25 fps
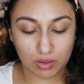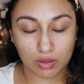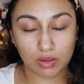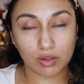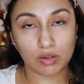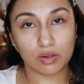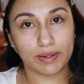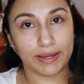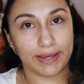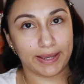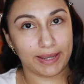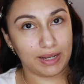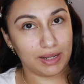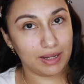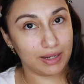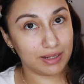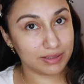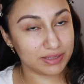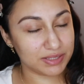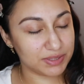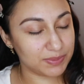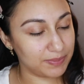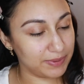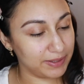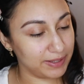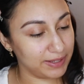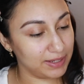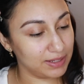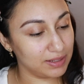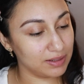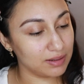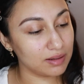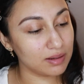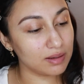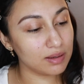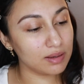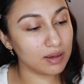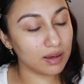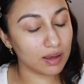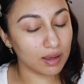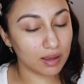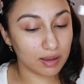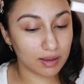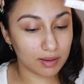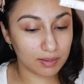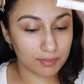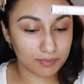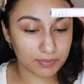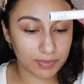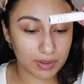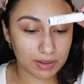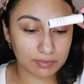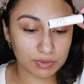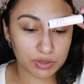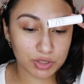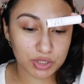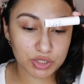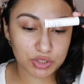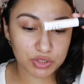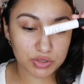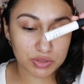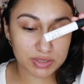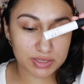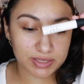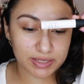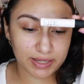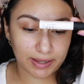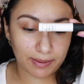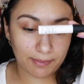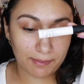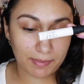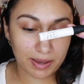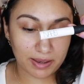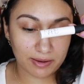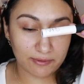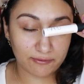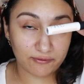Okay, let's begin. I'm going to take my